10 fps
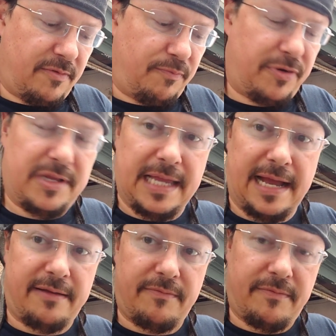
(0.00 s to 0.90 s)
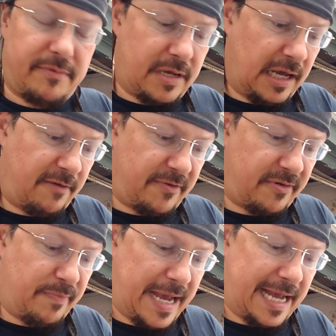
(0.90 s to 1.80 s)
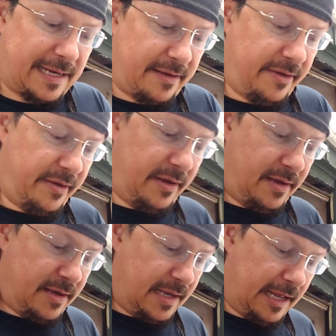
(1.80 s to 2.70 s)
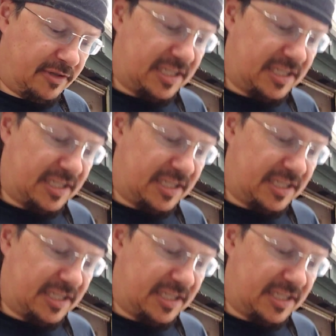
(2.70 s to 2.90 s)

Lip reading: put that cover back. I'll